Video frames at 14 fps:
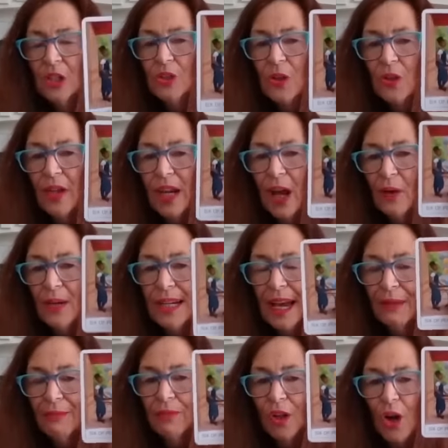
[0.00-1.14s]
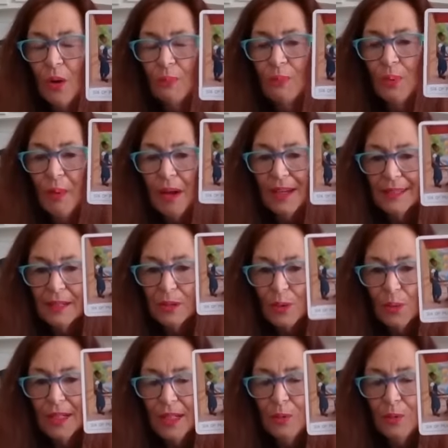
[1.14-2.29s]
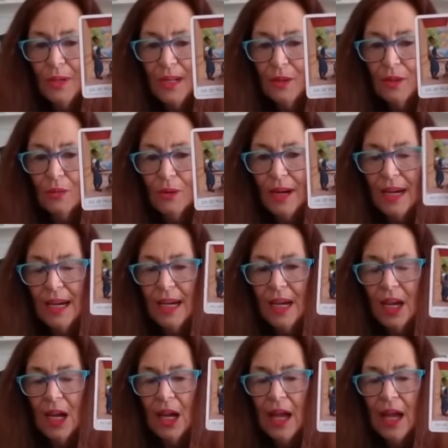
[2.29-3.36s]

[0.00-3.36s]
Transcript: So they're going to have to compromise in 2023